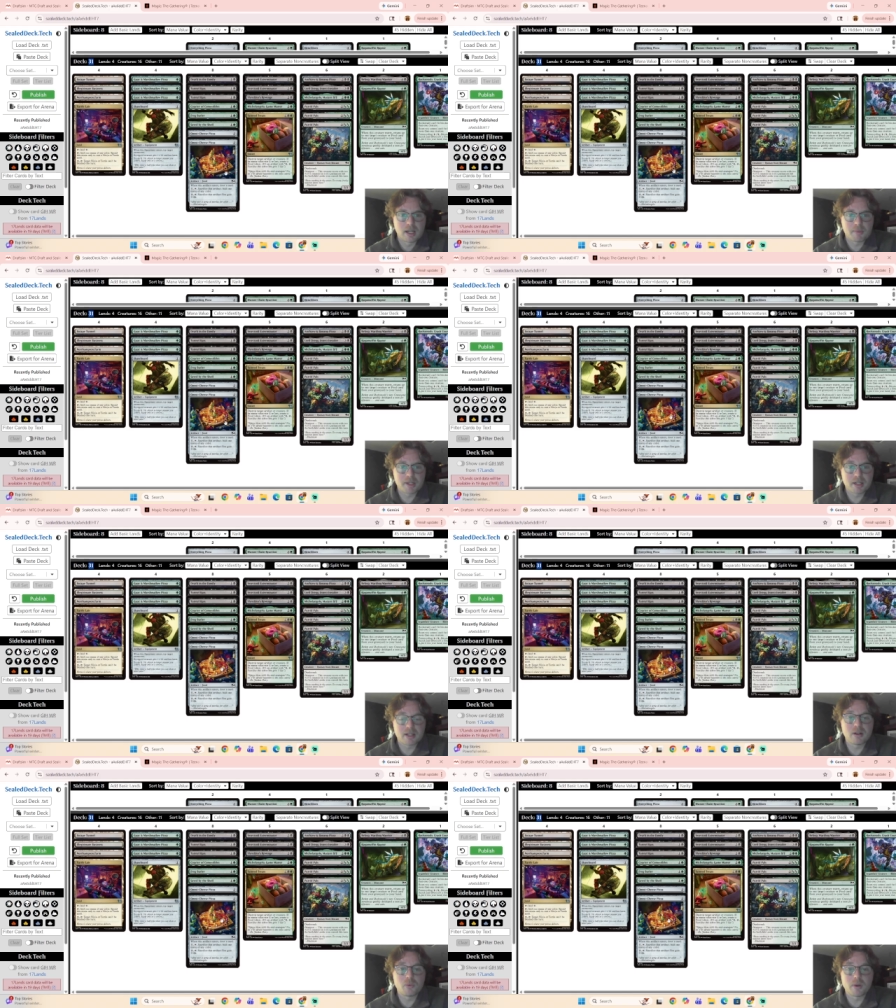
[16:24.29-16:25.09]
I'm gonna
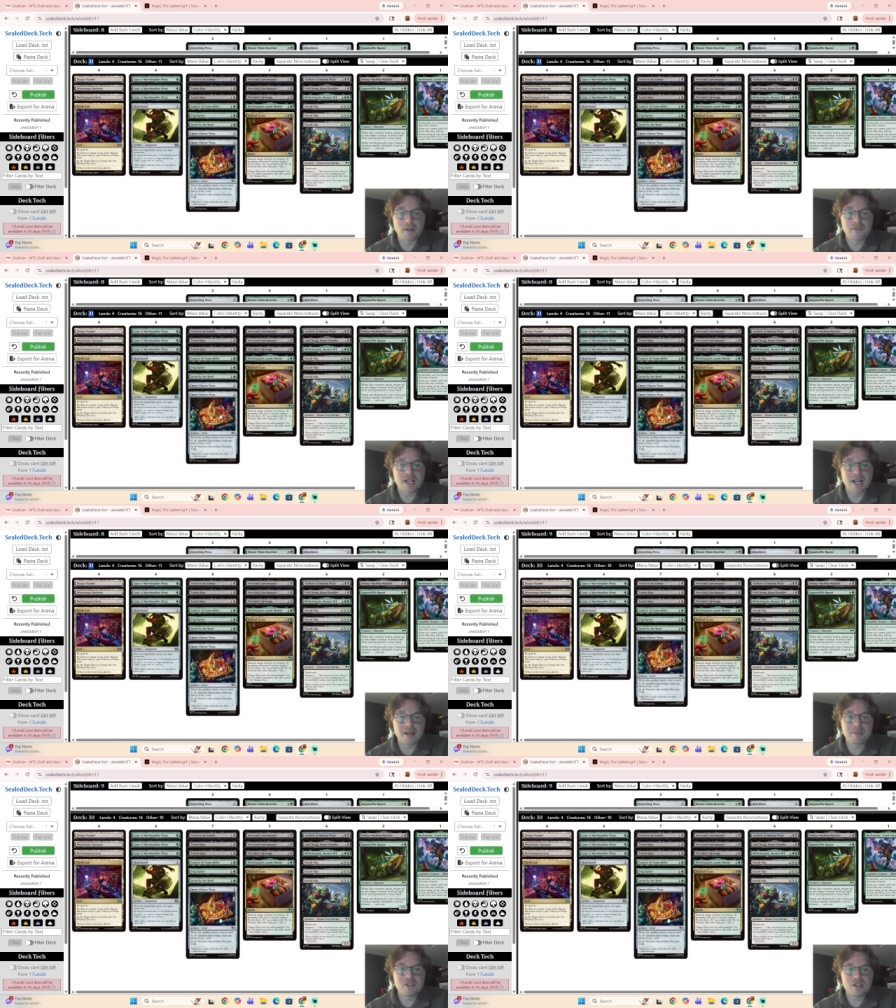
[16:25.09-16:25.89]
cut one of the
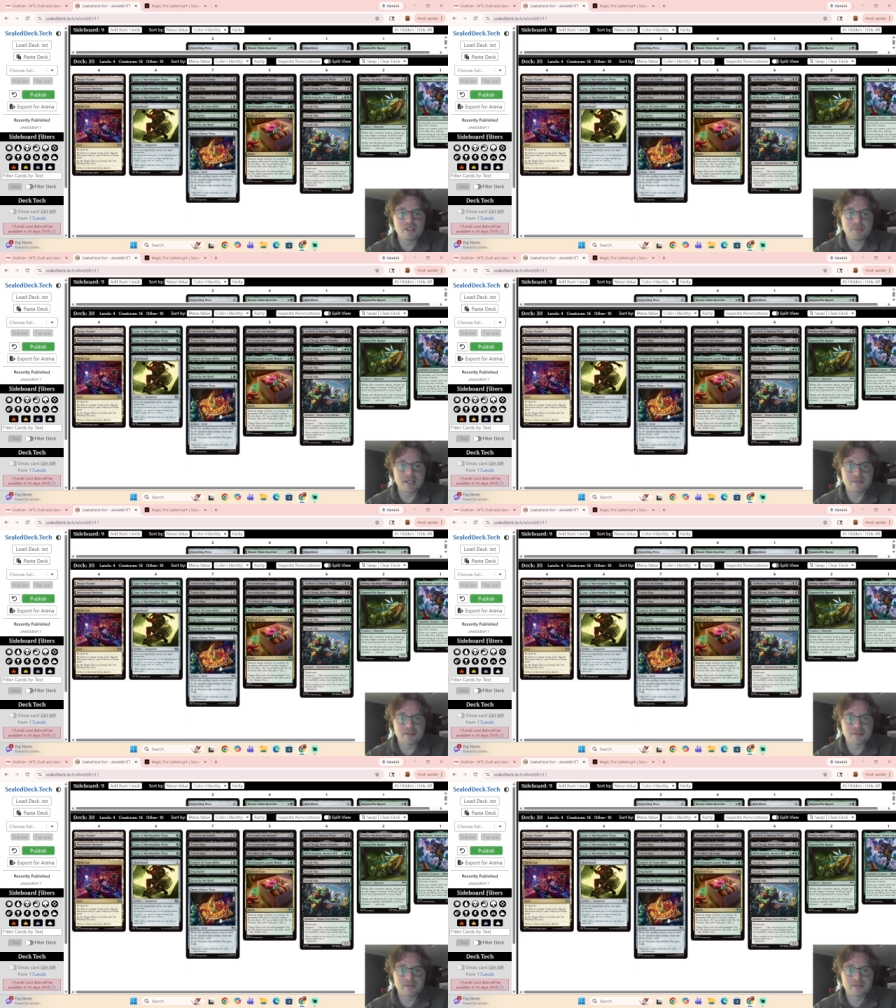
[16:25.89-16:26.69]
Omni Cheese
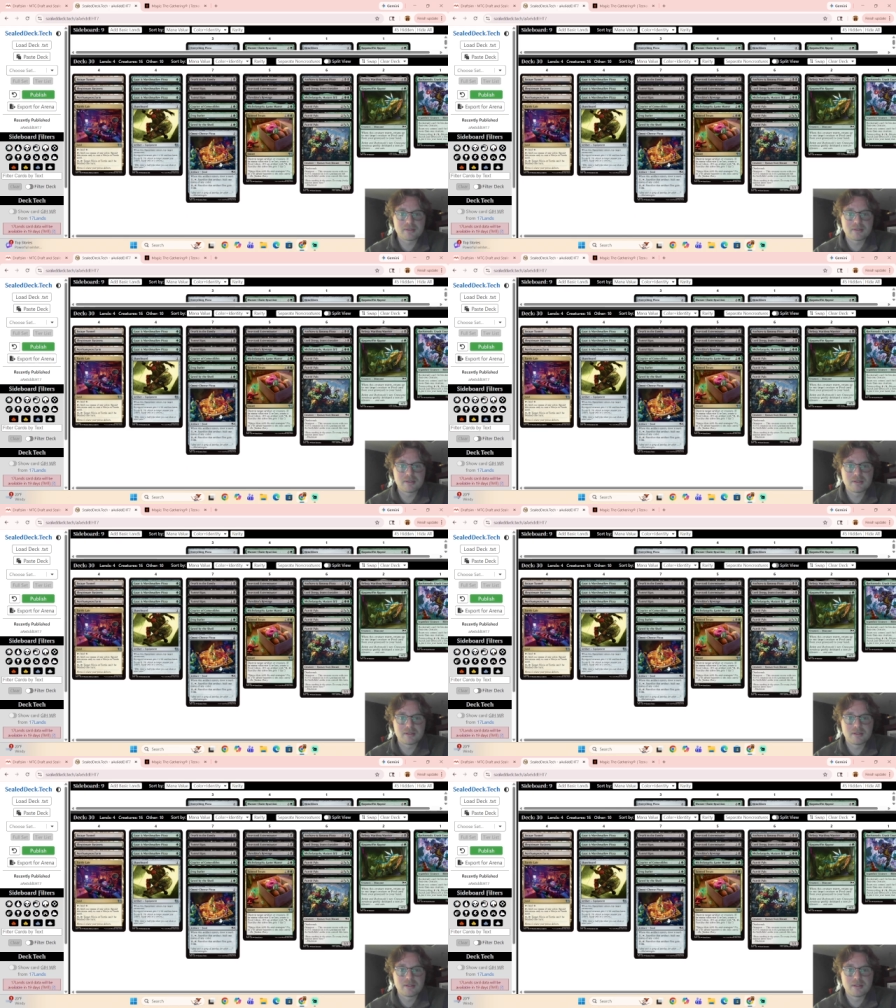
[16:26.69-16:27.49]
Pizzas,
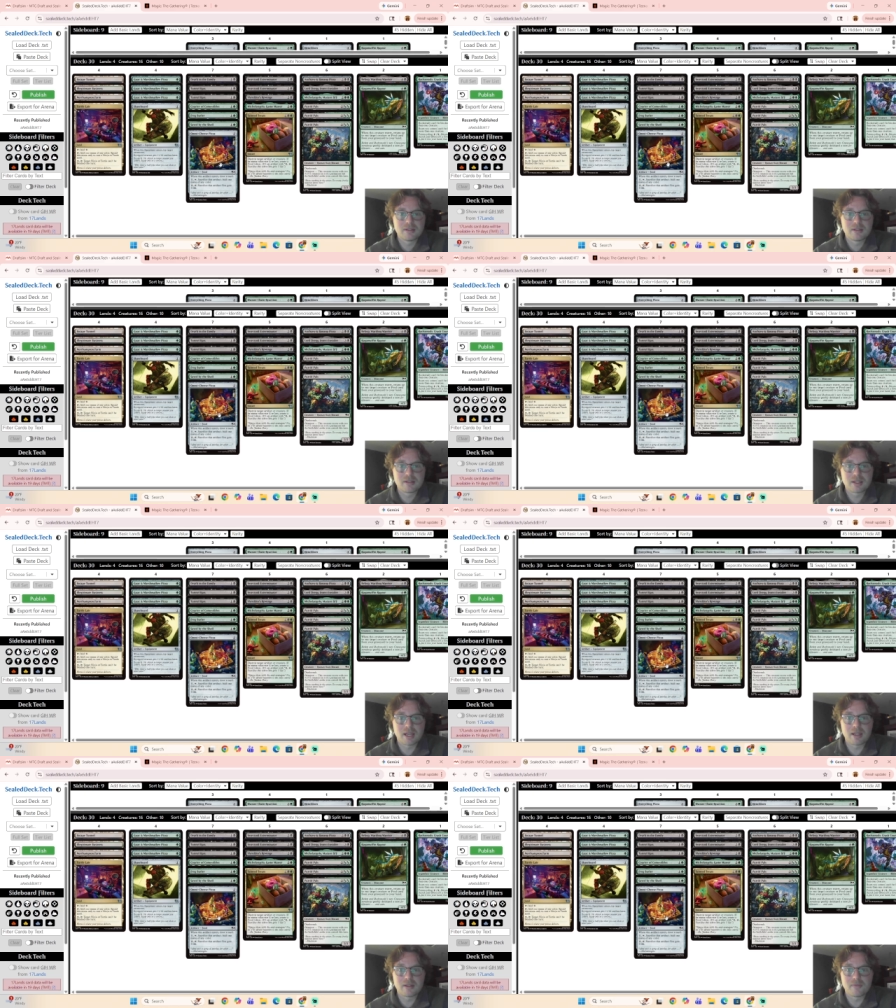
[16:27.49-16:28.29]

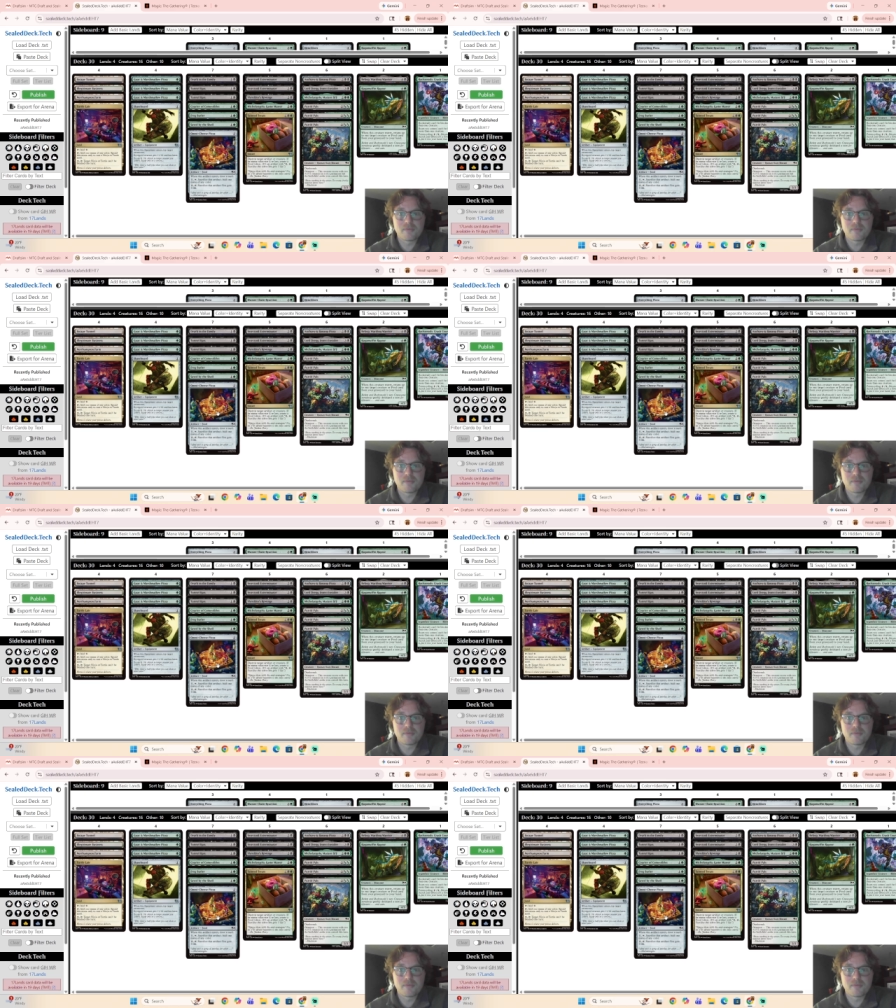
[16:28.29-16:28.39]
okay?